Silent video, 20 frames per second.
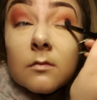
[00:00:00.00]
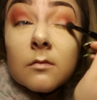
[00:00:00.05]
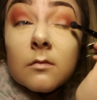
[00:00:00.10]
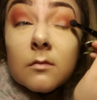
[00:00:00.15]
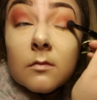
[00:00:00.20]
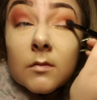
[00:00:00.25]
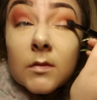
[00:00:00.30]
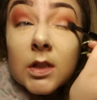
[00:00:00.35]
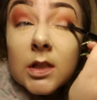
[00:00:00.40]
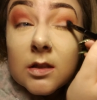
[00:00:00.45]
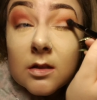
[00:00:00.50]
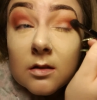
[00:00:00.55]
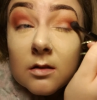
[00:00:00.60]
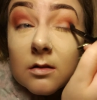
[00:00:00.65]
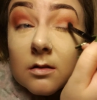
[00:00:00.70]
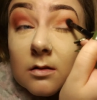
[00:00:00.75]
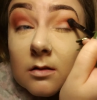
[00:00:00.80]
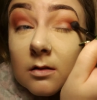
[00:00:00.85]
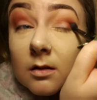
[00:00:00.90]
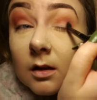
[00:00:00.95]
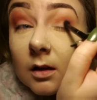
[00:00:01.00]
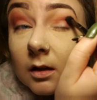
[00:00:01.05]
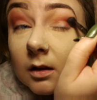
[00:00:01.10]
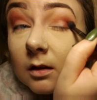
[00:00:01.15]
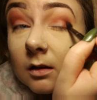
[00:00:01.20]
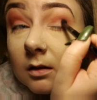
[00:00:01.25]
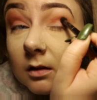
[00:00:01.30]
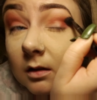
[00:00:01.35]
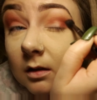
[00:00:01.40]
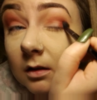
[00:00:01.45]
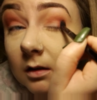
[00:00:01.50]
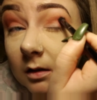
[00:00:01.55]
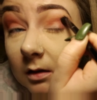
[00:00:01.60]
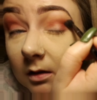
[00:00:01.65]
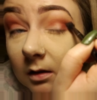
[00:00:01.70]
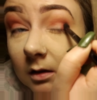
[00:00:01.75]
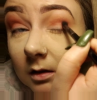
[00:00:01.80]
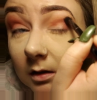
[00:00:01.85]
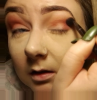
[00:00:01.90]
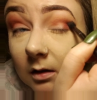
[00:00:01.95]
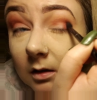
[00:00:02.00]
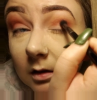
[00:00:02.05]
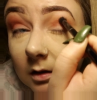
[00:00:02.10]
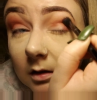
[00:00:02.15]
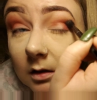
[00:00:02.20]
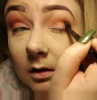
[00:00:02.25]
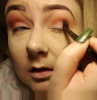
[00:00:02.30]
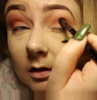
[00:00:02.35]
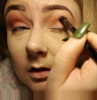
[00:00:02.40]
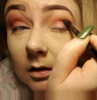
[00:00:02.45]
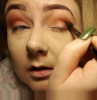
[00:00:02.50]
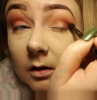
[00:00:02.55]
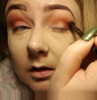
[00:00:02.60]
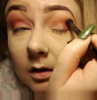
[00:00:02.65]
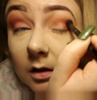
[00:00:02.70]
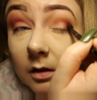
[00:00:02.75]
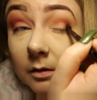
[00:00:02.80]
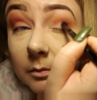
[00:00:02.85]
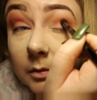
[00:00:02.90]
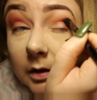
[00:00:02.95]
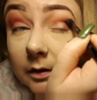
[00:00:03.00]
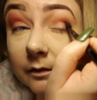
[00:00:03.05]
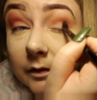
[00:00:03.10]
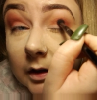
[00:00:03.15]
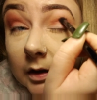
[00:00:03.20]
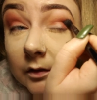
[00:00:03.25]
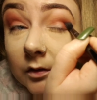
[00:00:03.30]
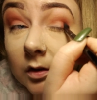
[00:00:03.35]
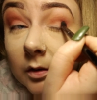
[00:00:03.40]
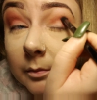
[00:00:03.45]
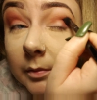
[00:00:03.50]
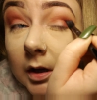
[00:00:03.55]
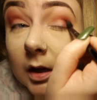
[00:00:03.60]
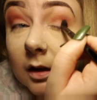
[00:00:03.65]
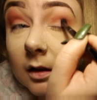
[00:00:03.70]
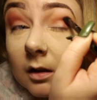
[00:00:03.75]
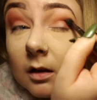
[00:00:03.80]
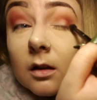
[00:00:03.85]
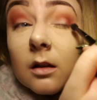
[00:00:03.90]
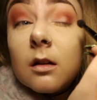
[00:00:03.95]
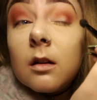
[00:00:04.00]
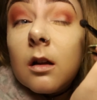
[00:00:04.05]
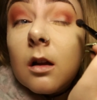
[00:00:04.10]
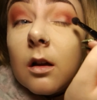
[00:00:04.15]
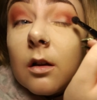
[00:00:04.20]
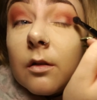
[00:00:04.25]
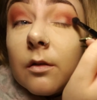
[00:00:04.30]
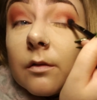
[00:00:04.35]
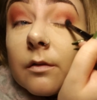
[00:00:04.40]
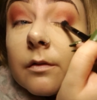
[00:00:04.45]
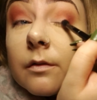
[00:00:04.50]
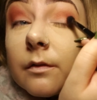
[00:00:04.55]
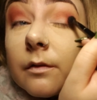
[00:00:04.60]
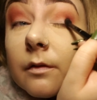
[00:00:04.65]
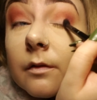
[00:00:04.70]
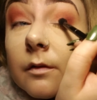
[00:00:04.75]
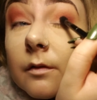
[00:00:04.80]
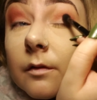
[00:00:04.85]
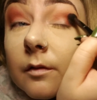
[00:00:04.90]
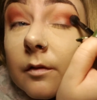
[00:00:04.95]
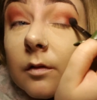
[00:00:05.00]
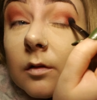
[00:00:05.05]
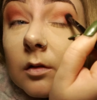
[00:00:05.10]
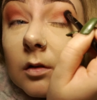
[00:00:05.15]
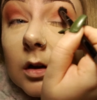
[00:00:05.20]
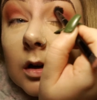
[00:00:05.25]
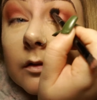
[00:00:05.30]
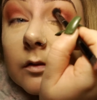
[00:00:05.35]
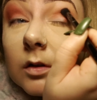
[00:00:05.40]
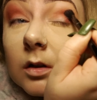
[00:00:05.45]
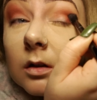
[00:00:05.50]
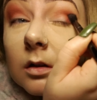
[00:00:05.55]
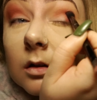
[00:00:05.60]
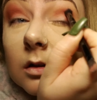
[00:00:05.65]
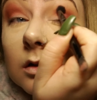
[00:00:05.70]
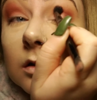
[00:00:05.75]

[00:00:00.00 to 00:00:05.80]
yes. This is like my favorite palette of forever,